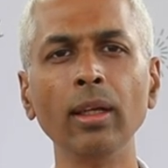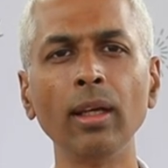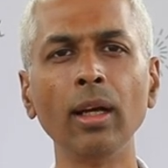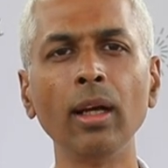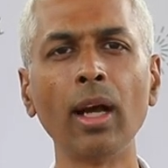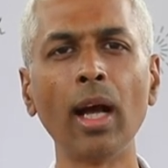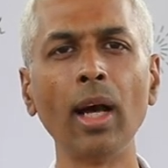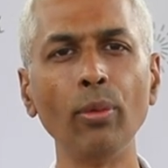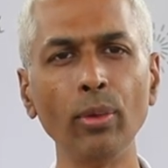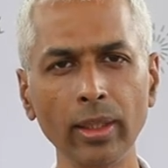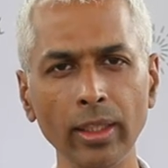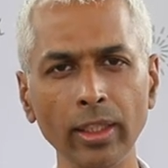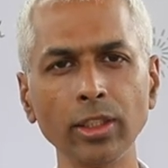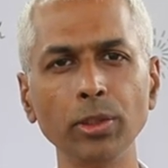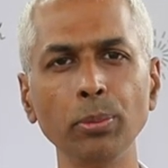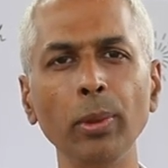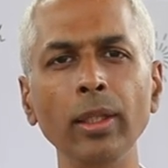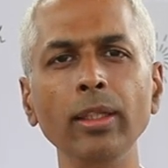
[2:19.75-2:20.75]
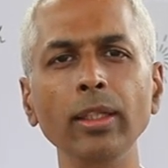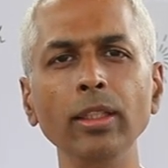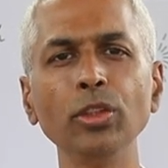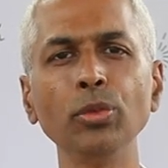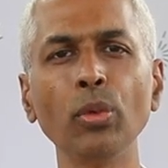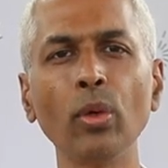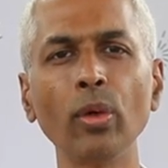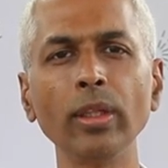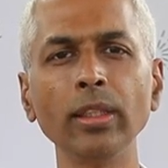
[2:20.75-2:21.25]
Our
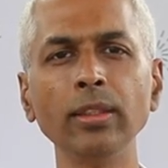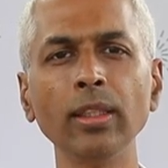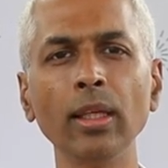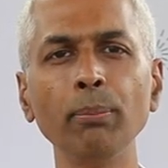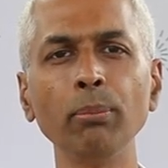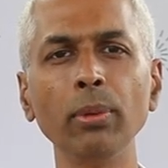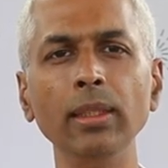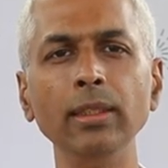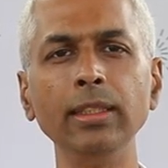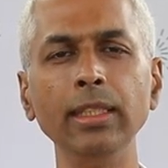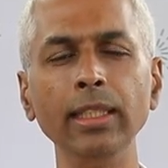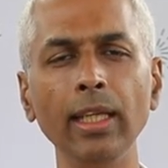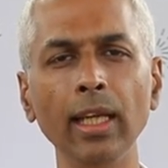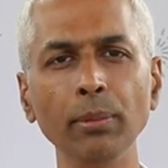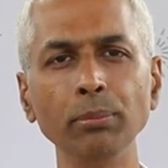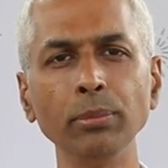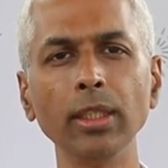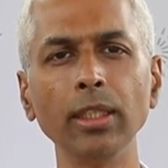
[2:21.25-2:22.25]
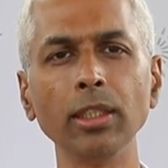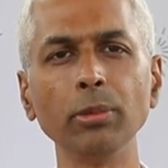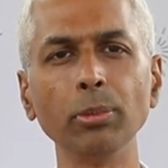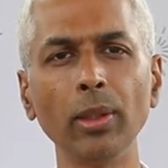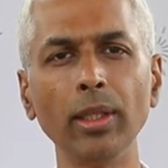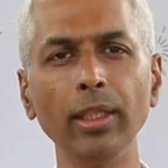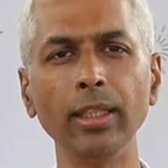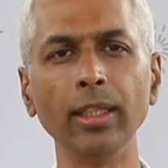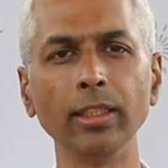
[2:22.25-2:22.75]
expertise, for example, SECAM's
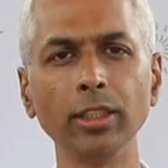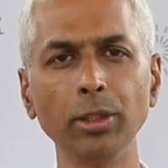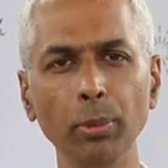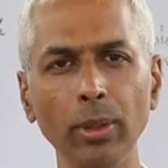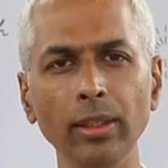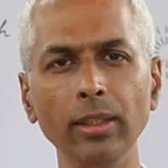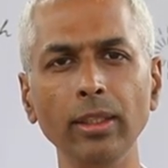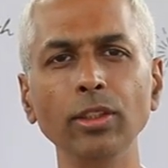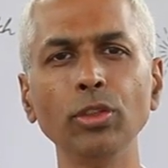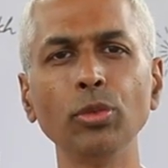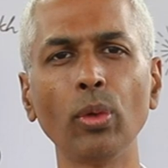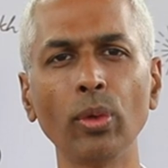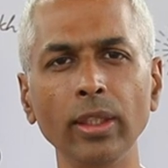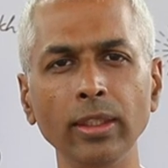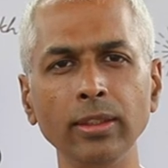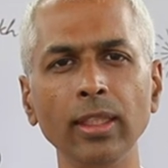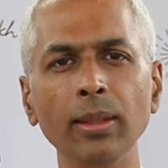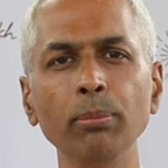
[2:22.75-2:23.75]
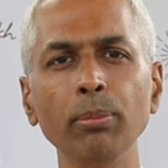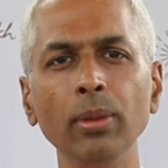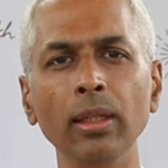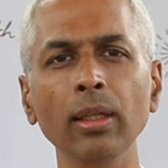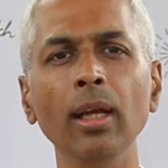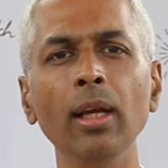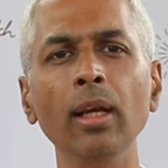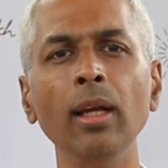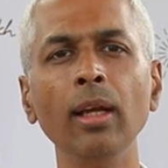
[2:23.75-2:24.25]
expertise, for
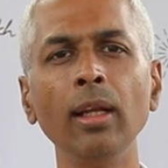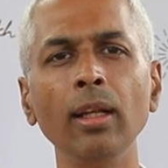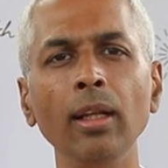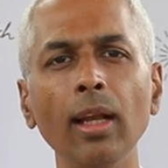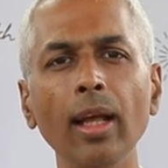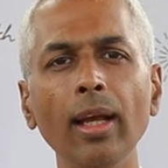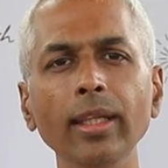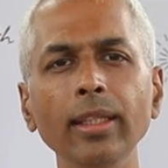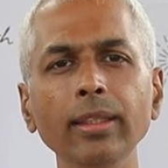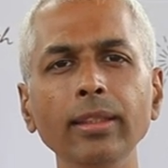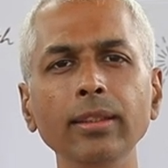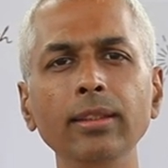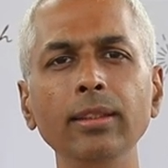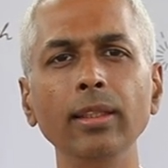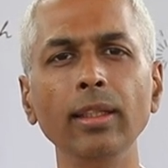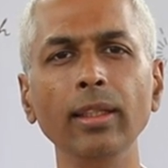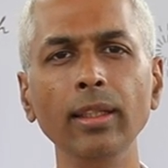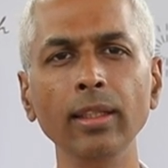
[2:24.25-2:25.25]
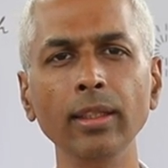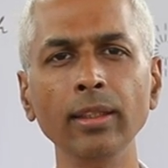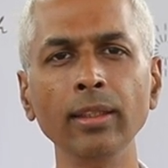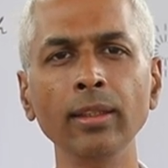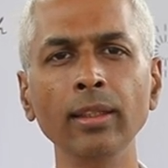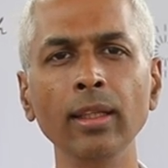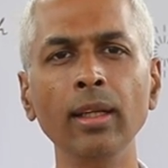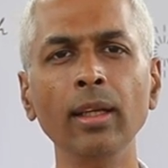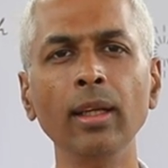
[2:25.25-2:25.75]
example, lies
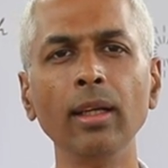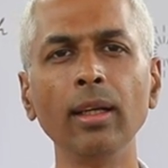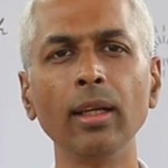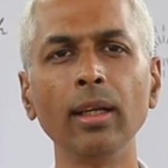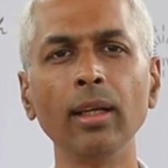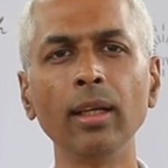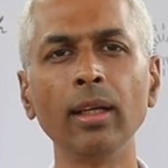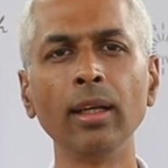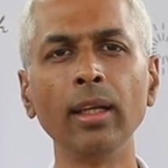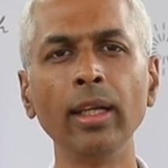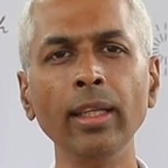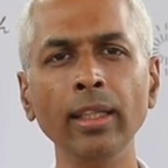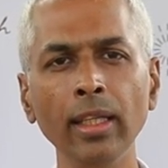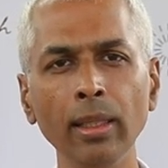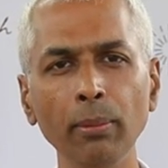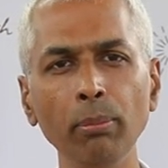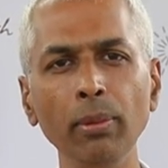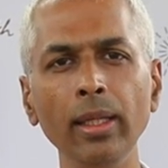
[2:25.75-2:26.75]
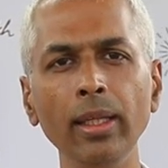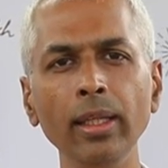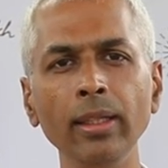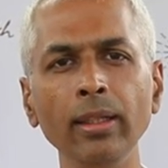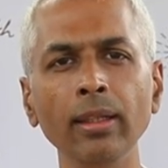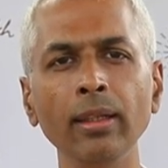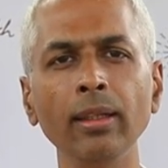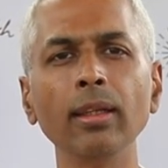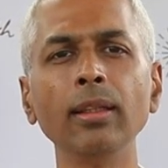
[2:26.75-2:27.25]
in
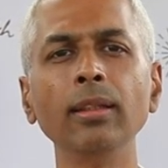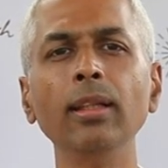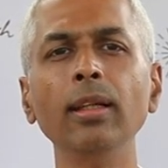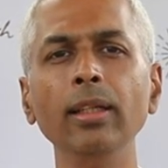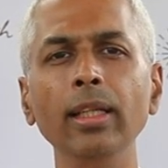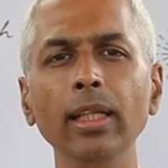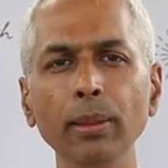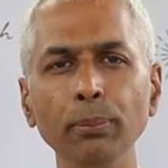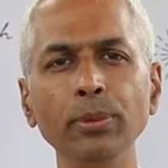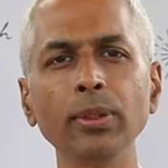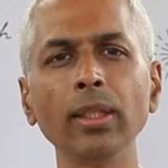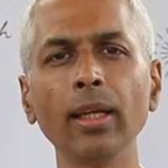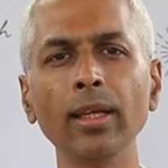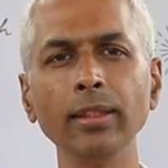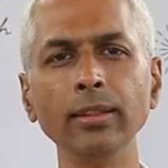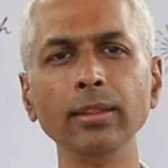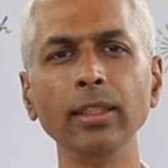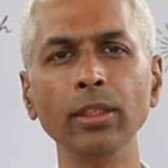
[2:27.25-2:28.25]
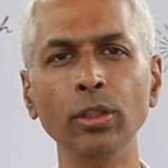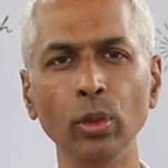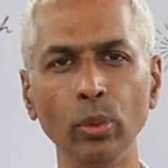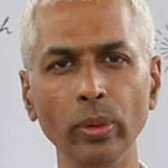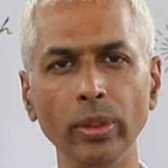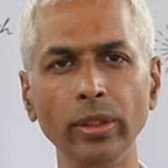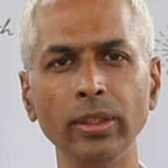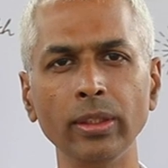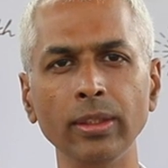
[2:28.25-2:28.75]
enabling the deep science
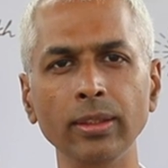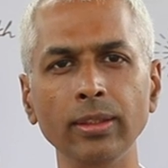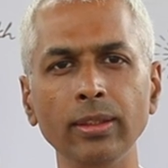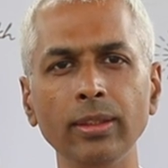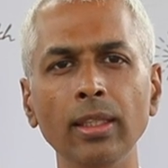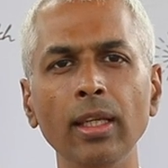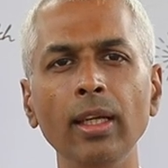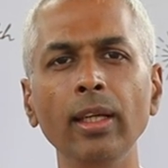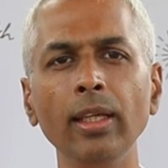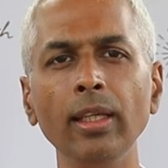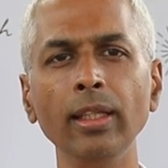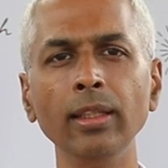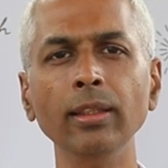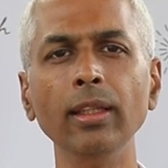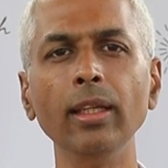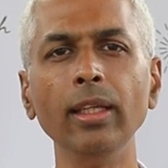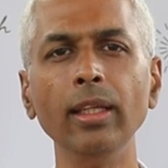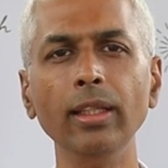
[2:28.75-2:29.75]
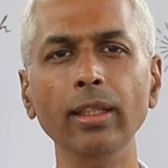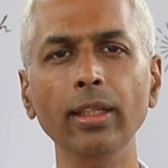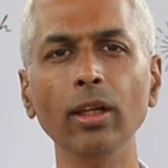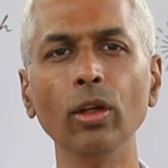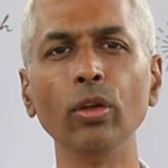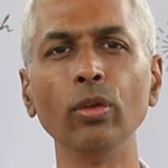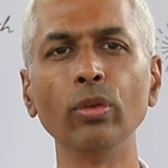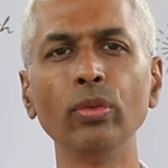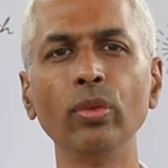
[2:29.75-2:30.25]
innovations in the
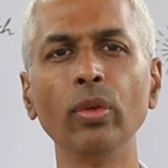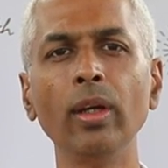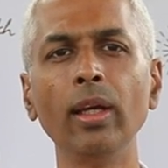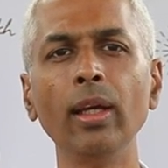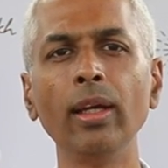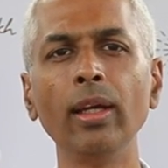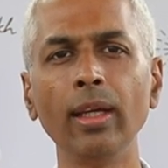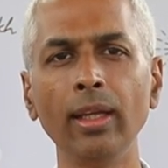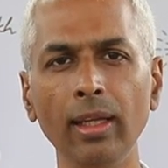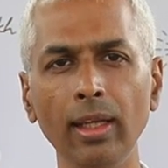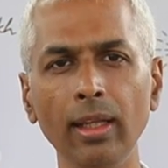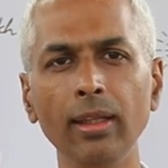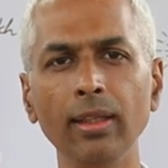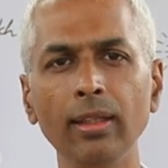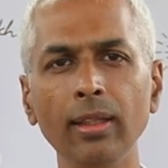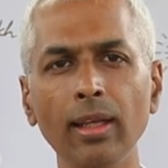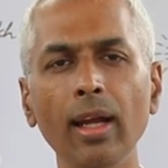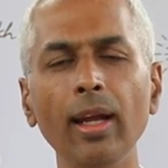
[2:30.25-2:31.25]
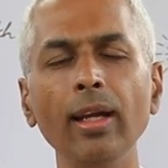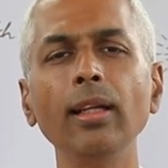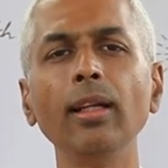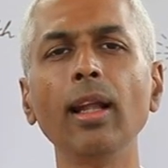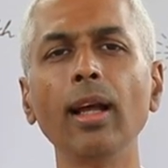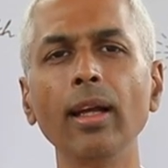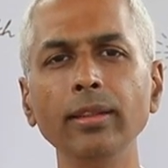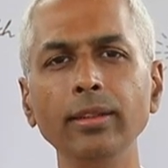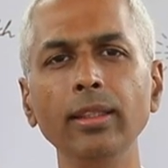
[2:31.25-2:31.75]
area of health and
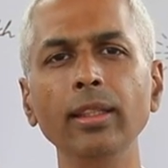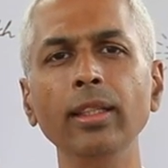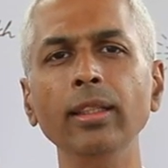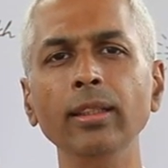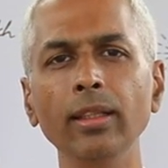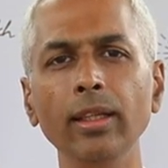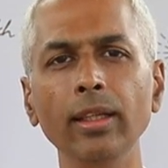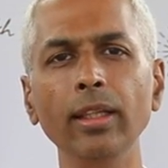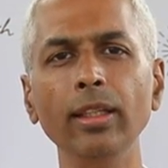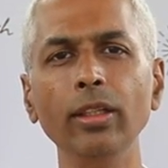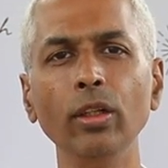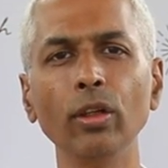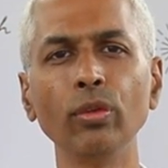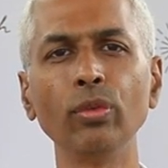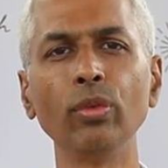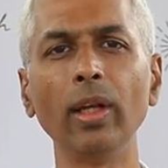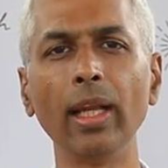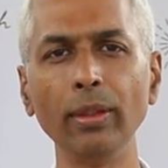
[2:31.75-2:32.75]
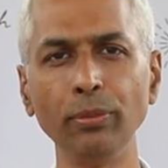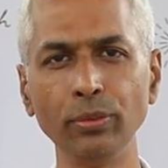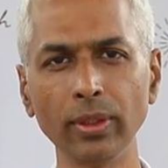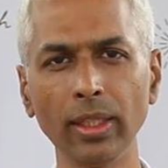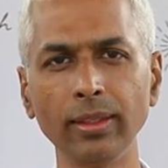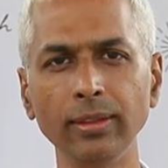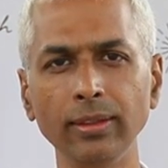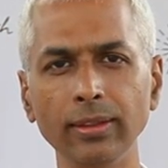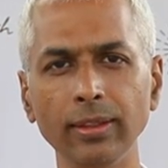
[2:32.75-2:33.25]
largely in the area of life
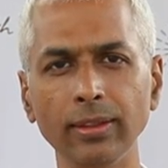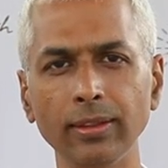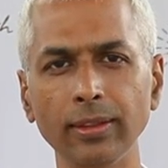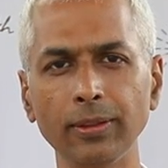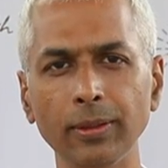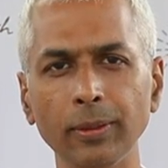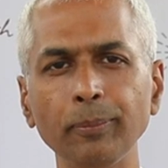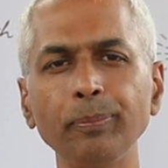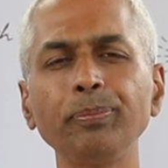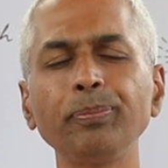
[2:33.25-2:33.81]
sciences.